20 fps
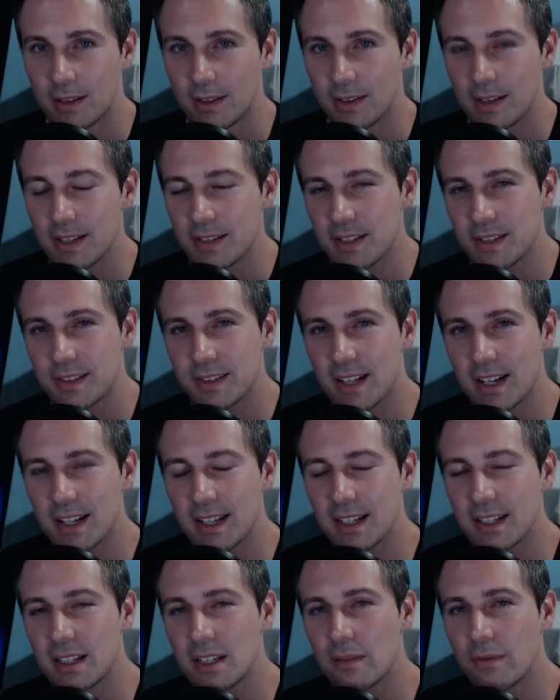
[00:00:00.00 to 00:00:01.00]
There's this
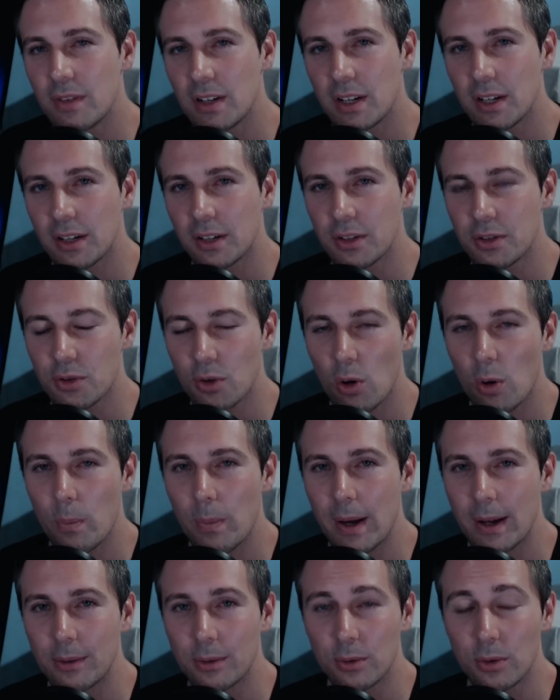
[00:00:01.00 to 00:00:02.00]
setting in the NVIDIA control
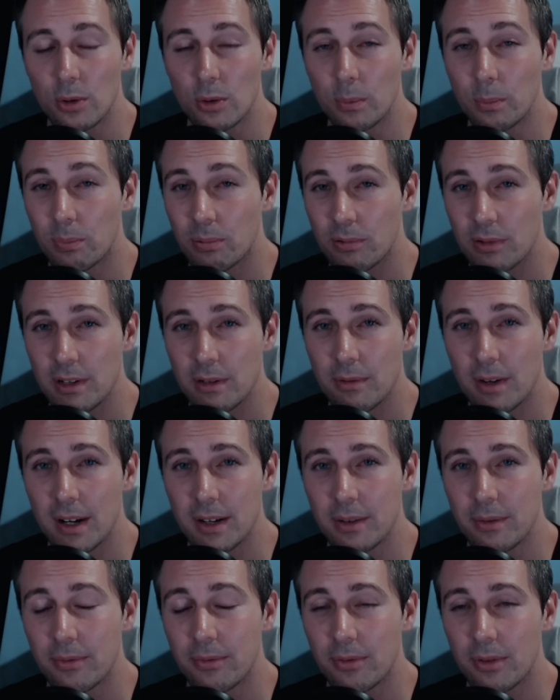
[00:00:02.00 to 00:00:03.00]
panel called
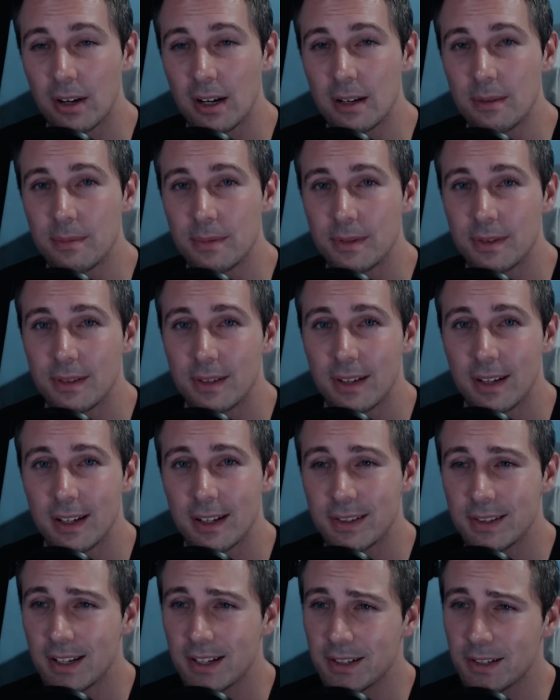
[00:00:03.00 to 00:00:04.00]
pre-rendered frames,
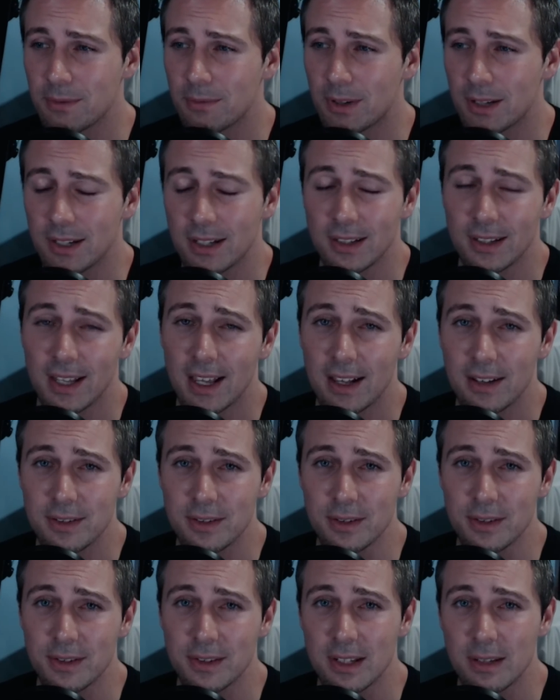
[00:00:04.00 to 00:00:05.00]
and essentially what it
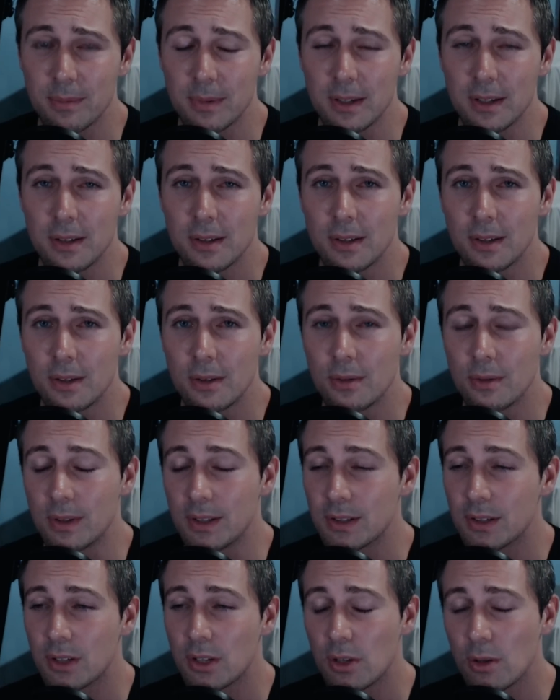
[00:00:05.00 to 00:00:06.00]
allows your CPU to do
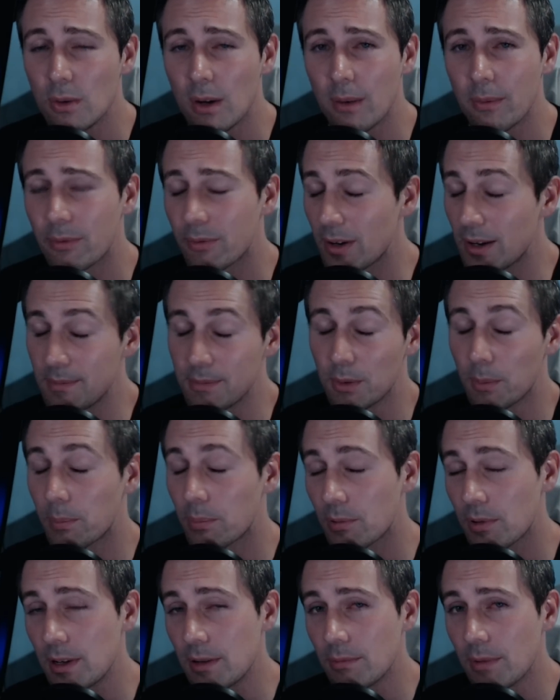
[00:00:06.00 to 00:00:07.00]
is queue up frames or
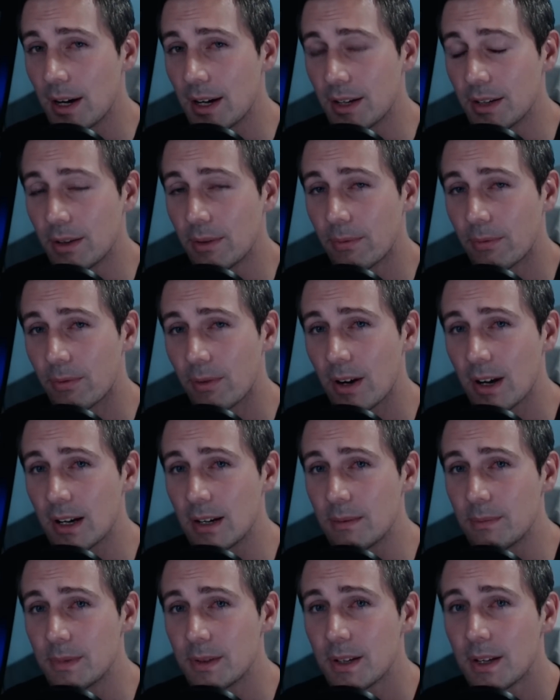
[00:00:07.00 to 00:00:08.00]
pre-render the
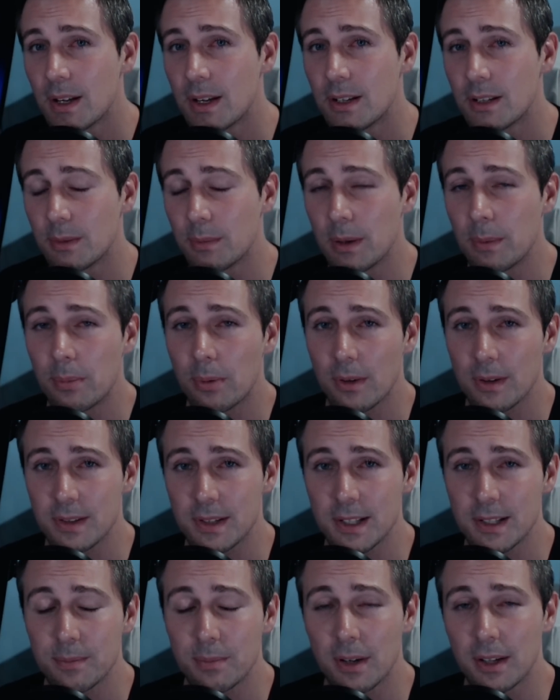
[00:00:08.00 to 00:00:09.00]
frames to be
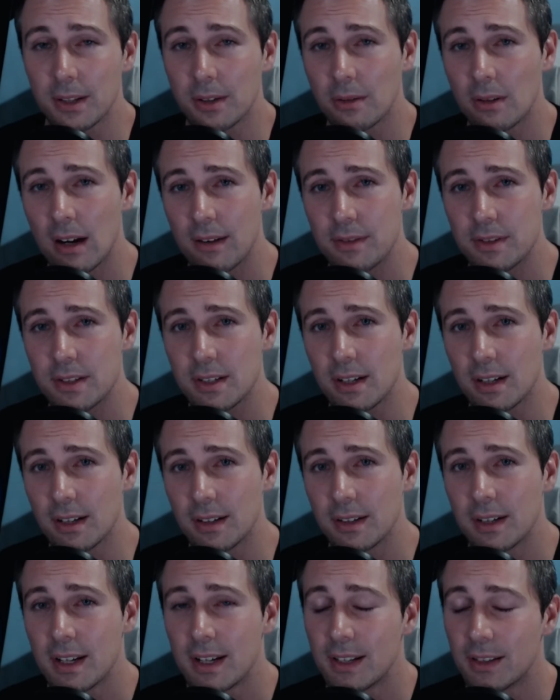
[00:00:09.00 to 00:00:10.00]
processed by the graphics
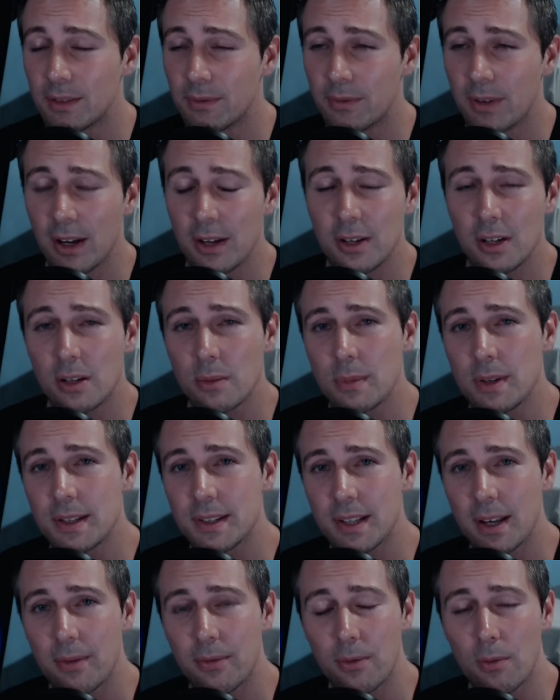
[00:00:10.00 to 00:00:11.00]
card. The value can be
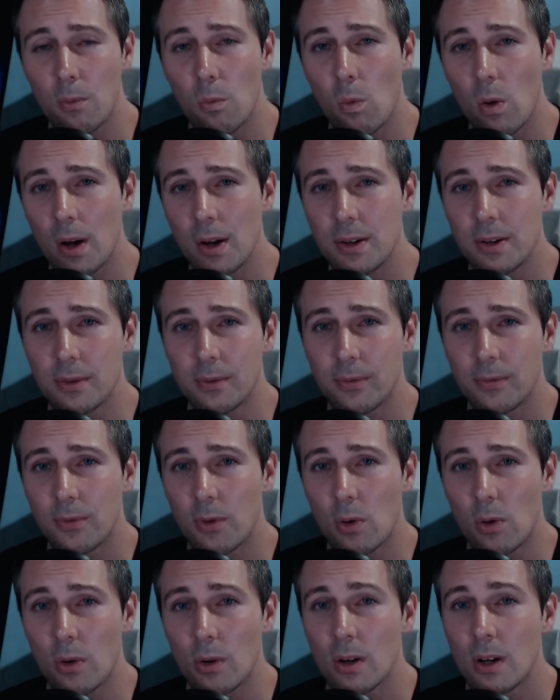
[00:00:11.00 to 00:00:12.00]
set from 1 to
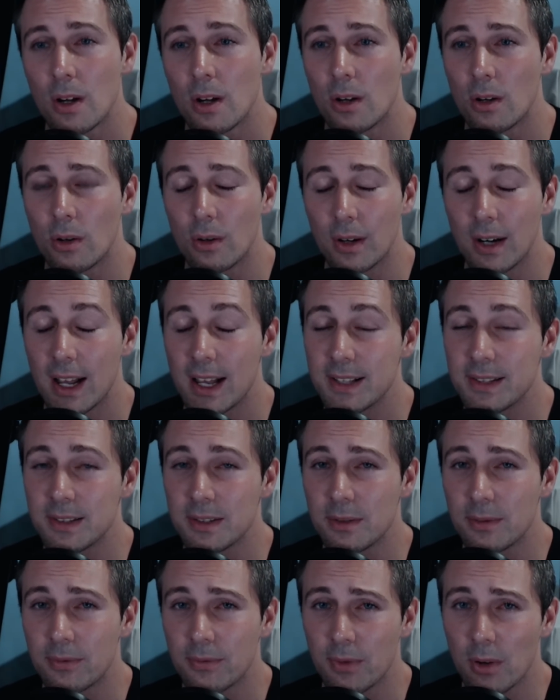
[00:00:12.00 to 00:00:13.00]
4, or it has
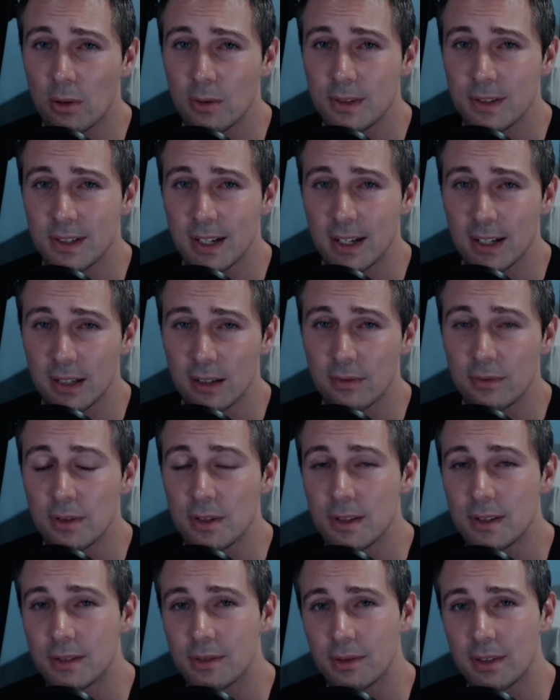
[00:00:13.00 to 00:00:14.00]
the default setting of
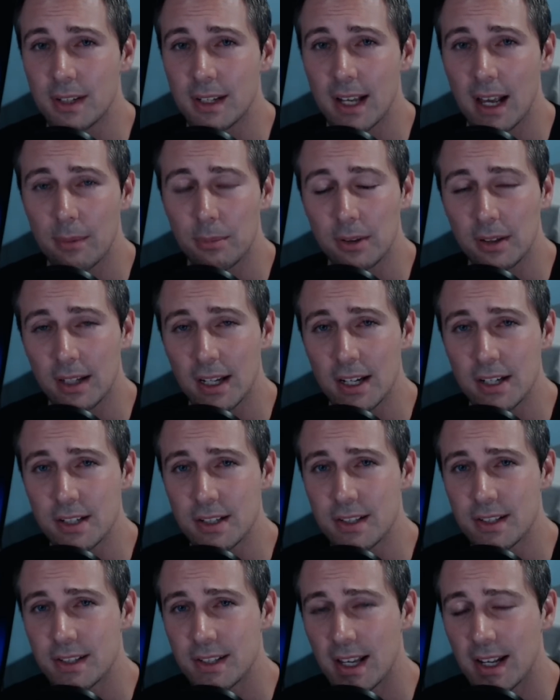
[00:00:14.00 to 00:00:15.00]
Use 3D
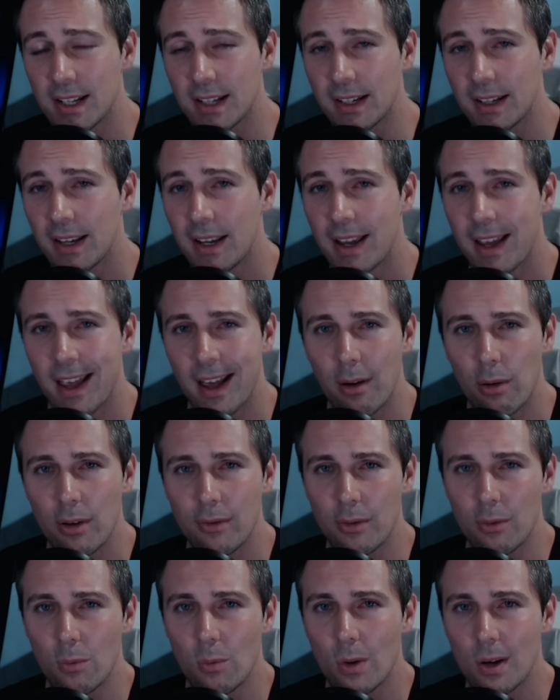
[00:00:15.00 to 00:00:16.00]
application setting.
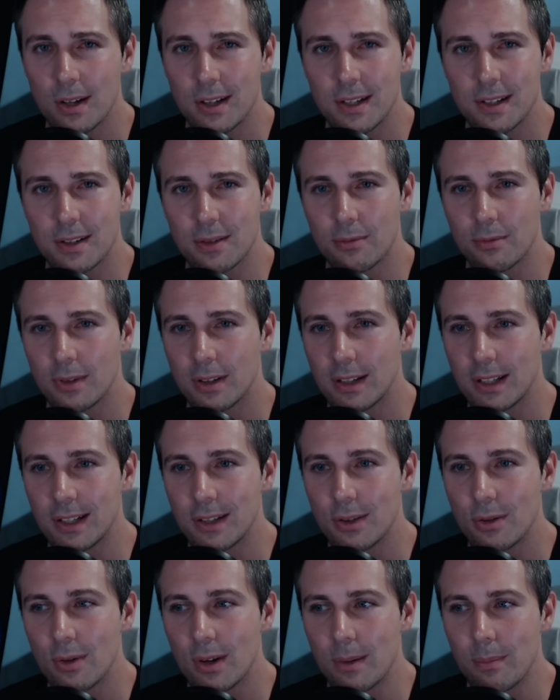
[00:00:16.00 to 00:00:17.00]
However, what does it really
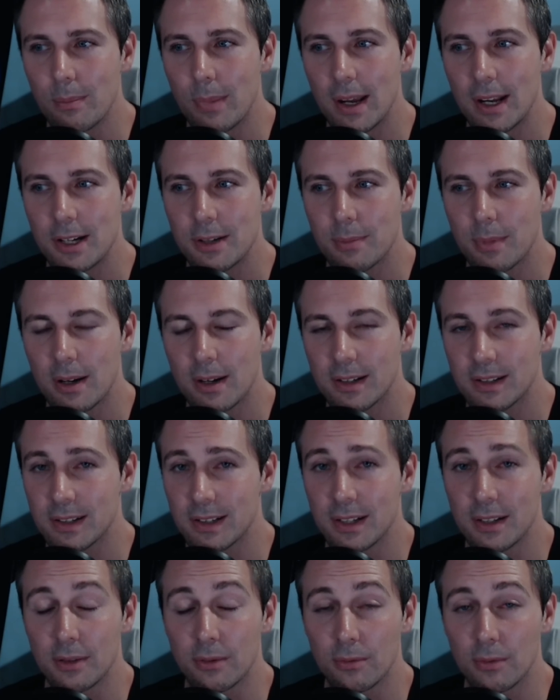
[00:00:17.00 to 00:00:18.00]
do in benchmarks
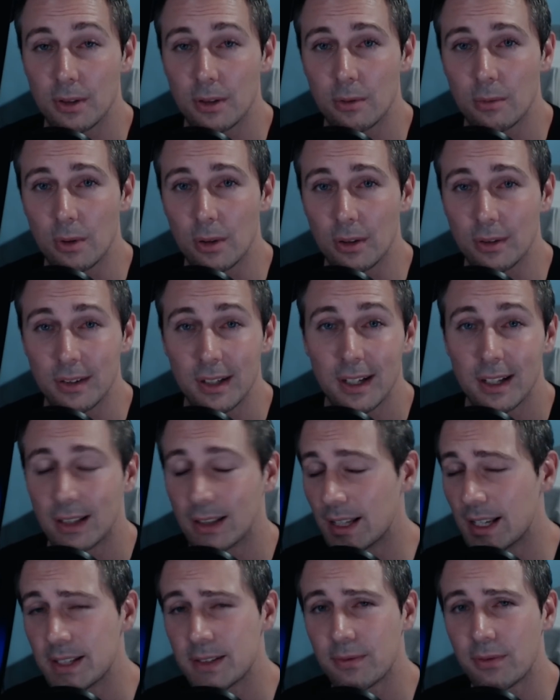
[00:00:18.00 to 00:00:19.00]
and in the real world?
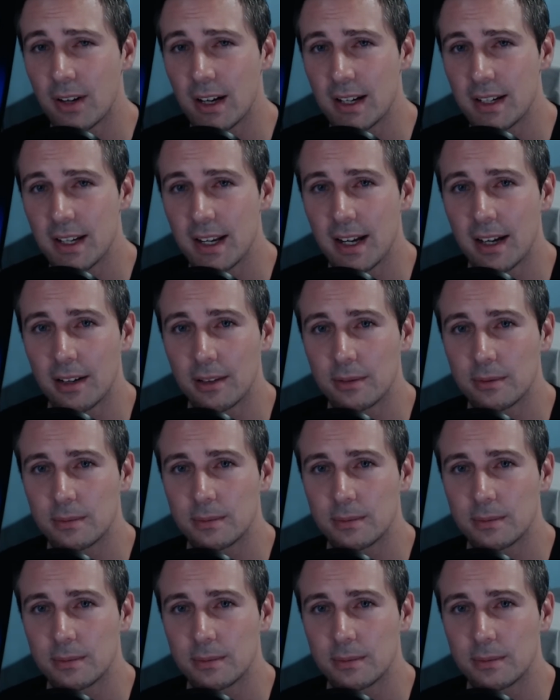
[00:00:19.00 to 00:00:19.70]
Let's find out.